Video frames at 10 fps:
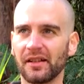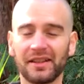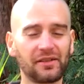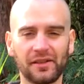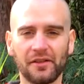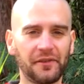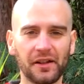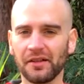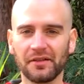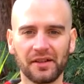I took no
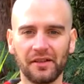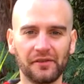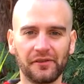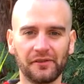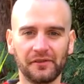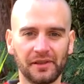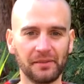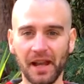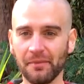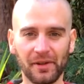photos of the
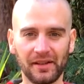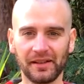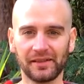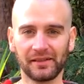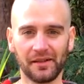man burning.